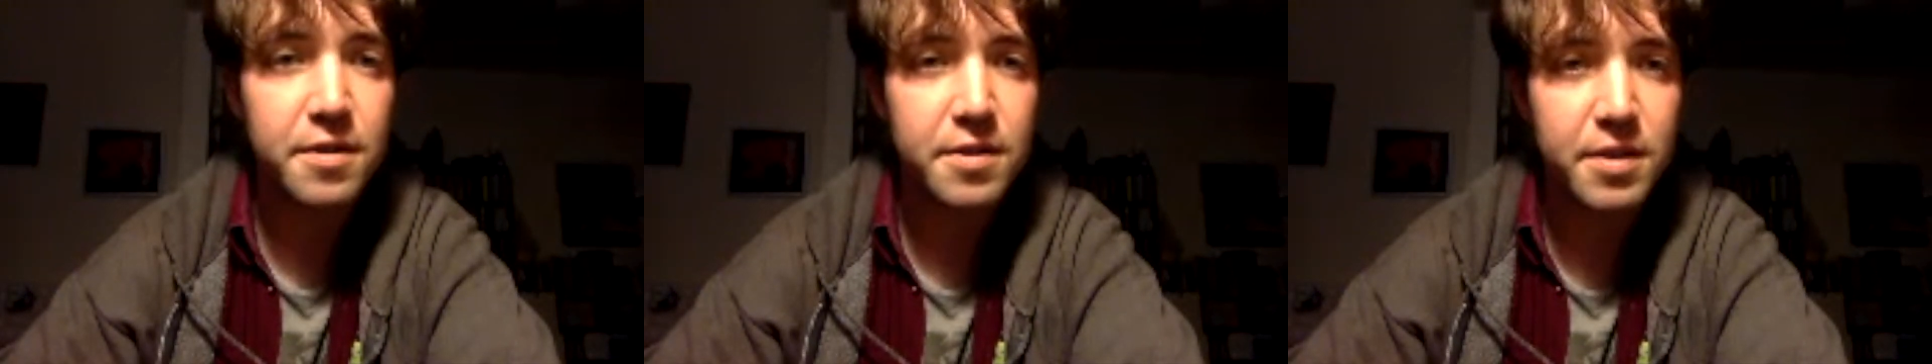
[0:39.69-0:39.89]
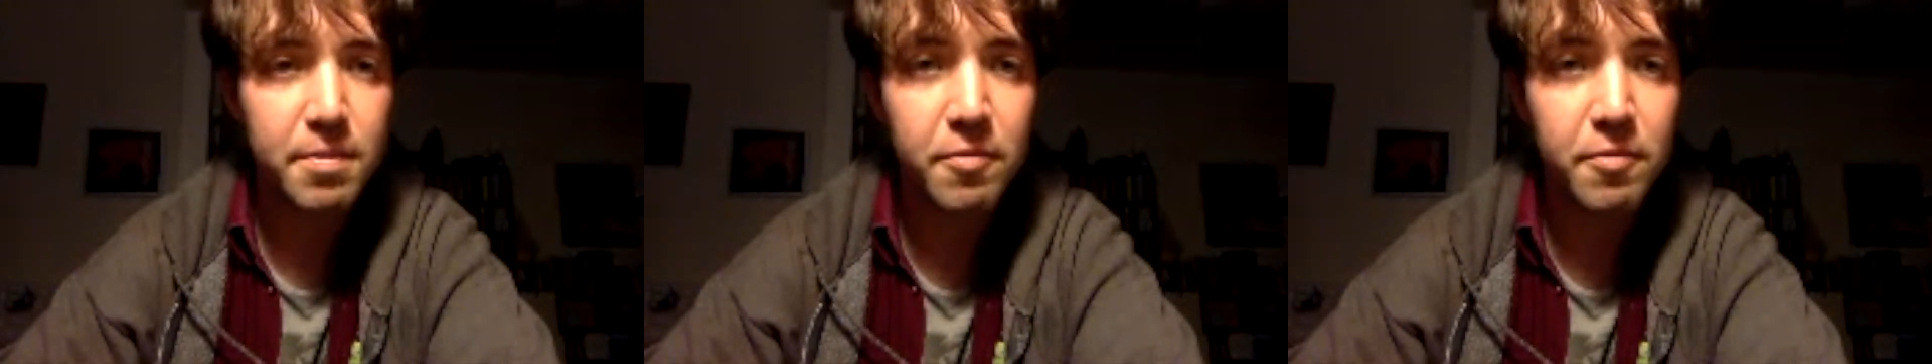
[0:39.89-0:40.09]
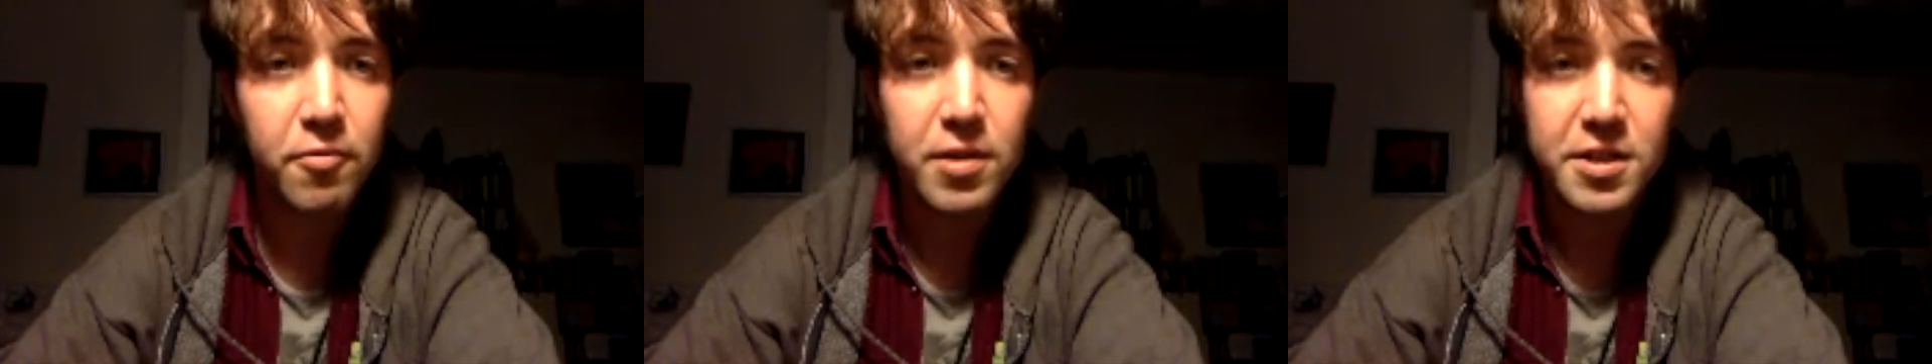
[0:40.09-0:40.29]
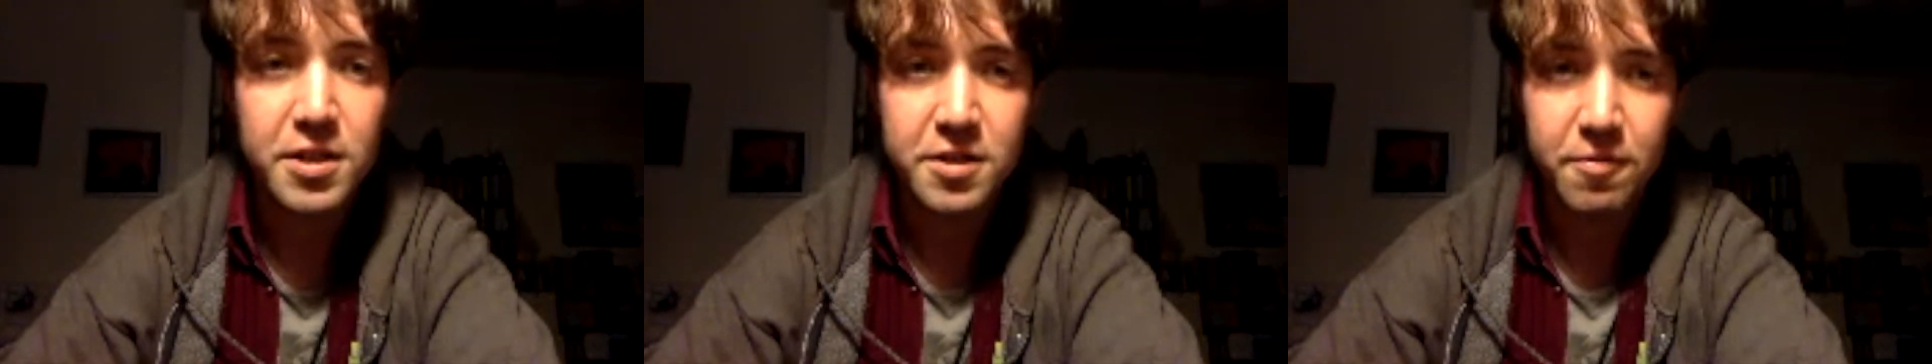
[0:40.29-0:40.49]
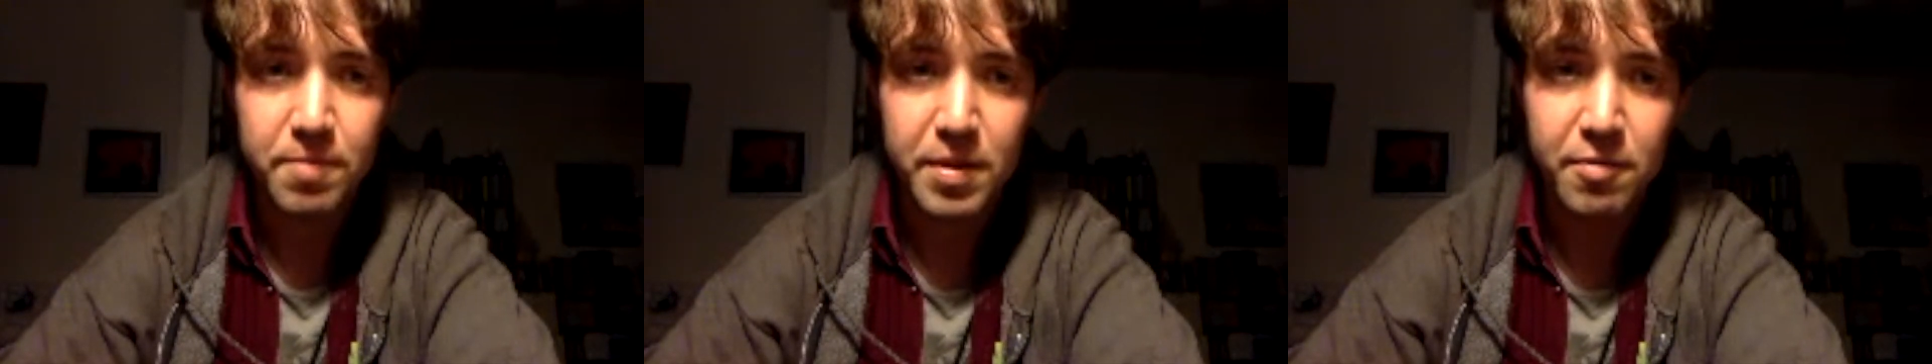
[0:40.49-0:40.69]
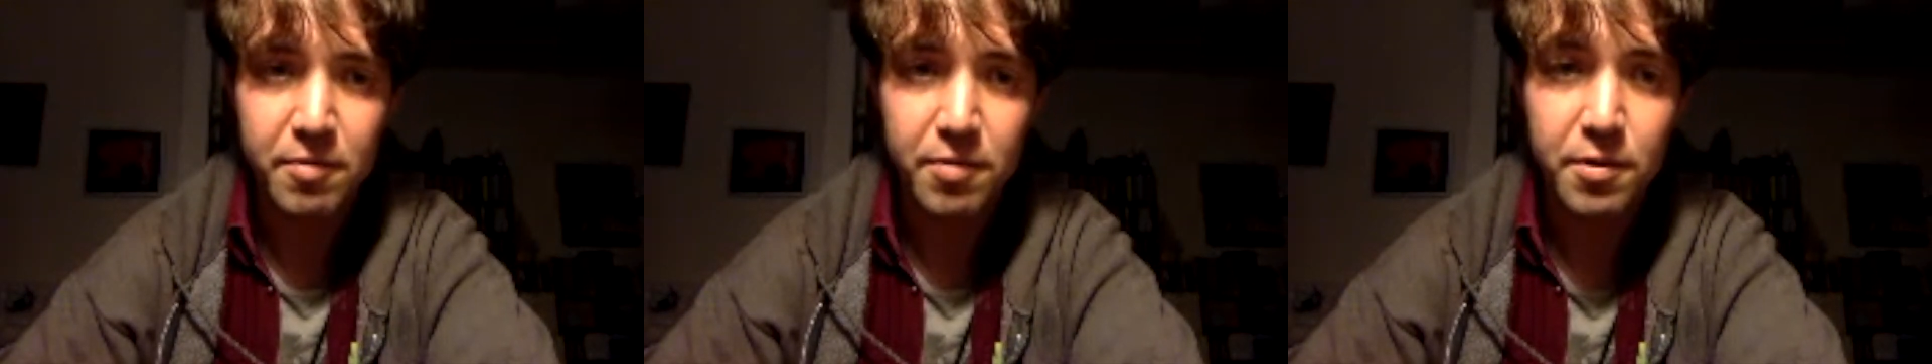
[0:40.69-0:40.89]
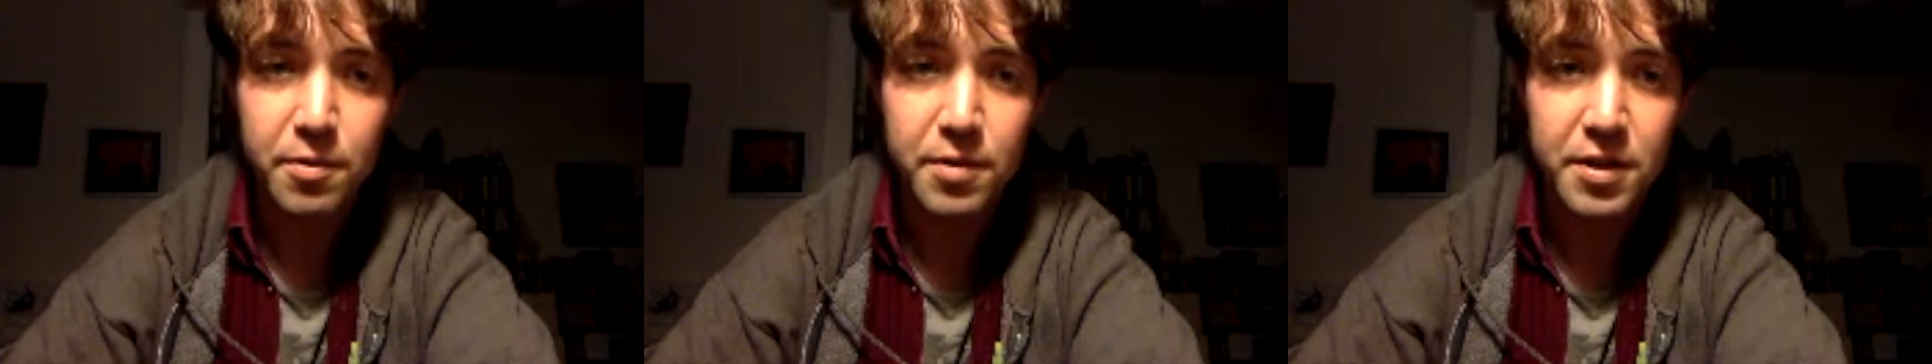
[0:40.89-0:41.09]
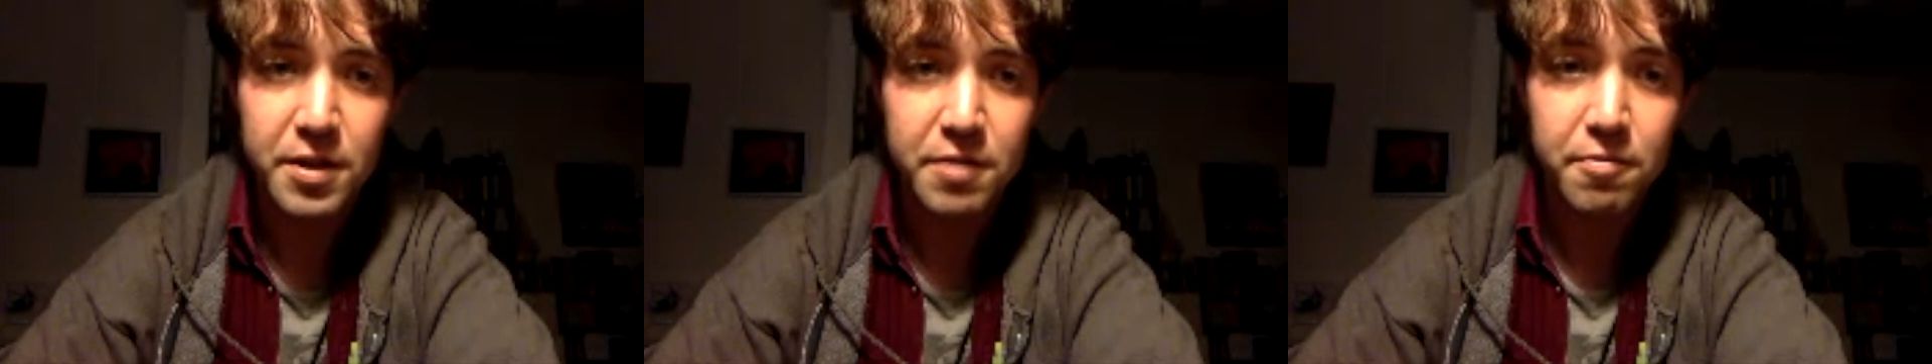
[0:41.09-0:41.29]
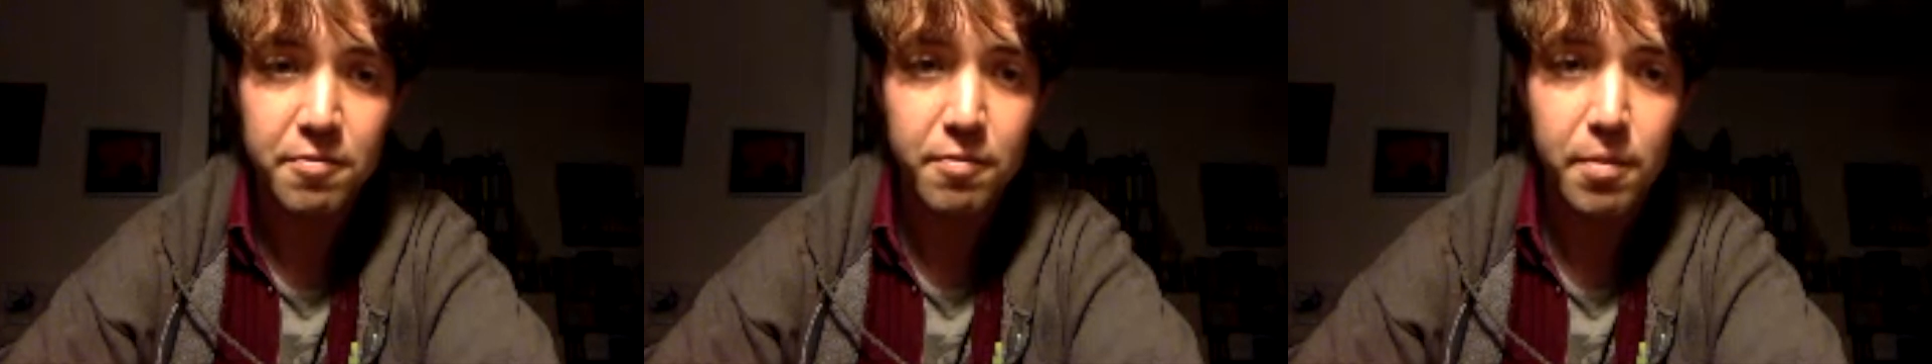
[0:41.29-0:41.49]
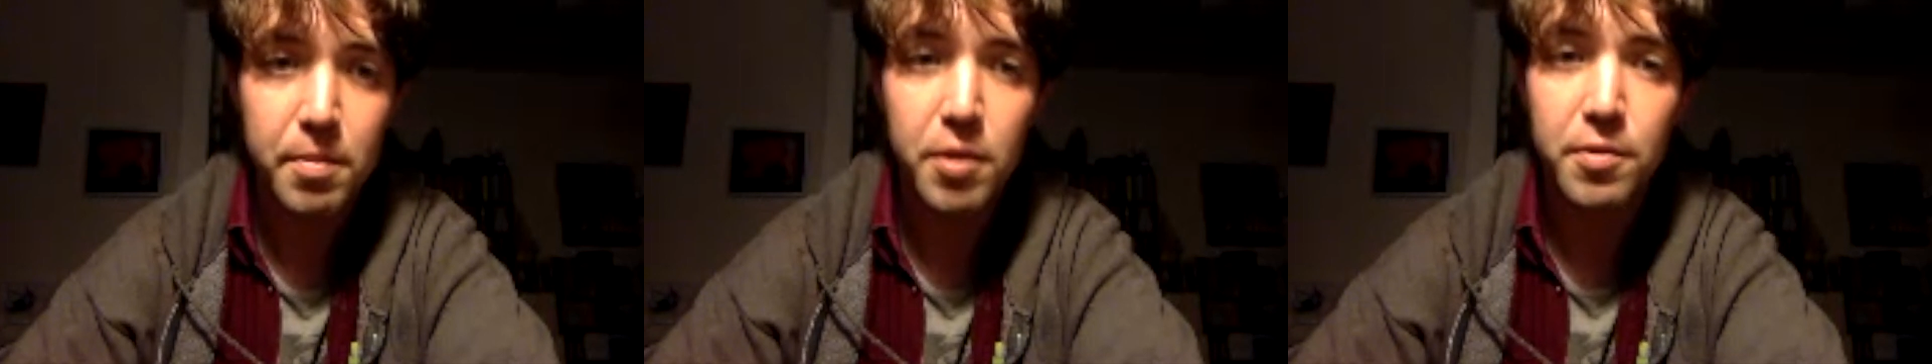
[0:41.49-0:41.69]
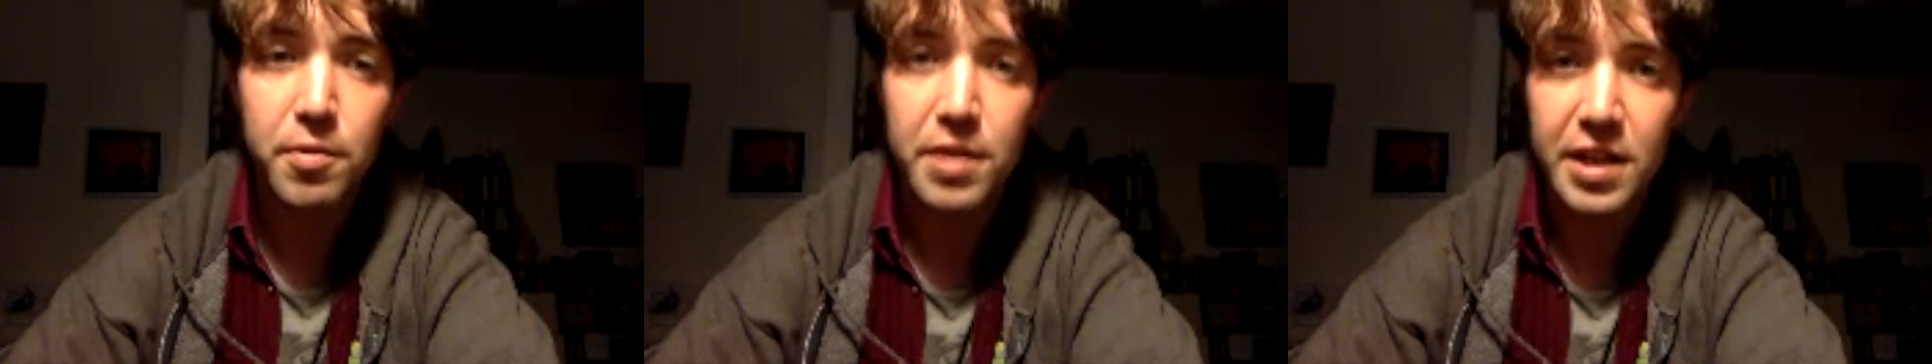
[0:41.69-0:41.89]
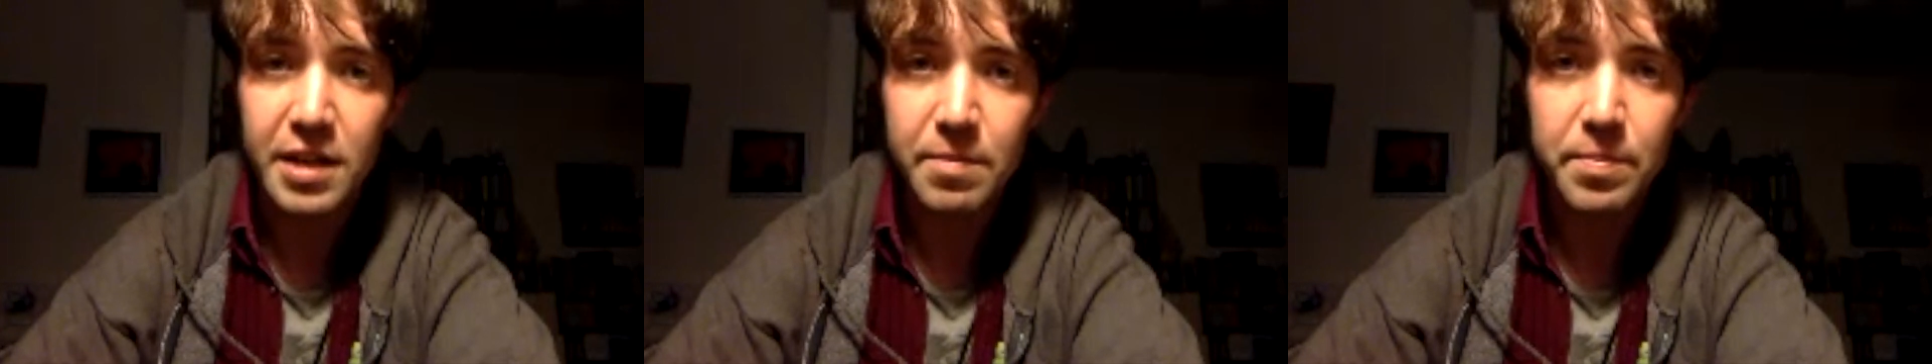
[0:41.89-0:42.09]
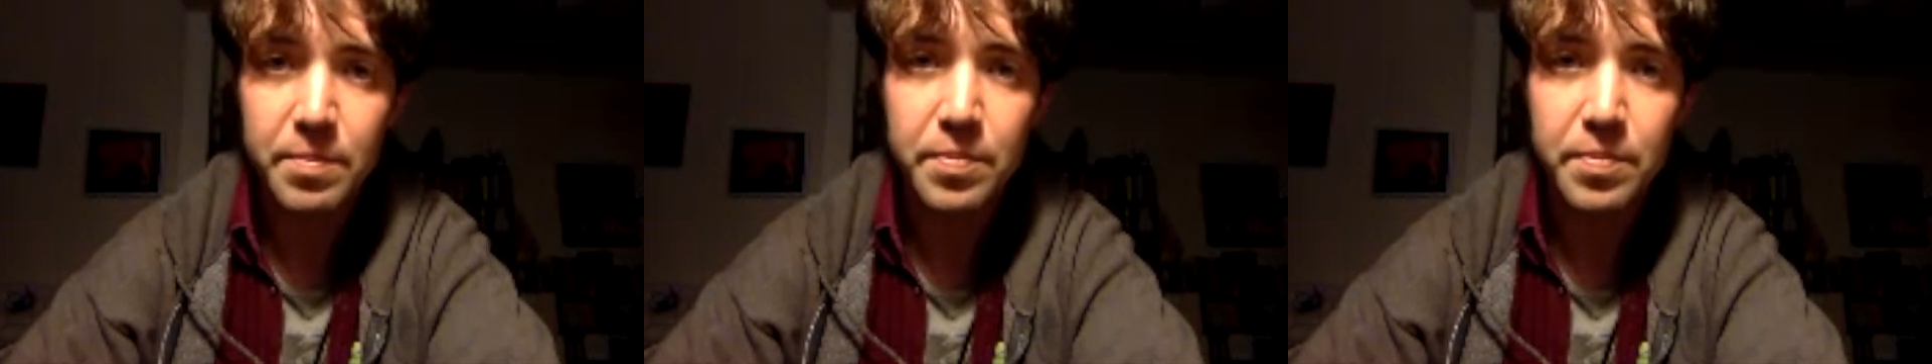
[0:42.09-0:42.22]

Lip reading: some of which have been recorded remotely.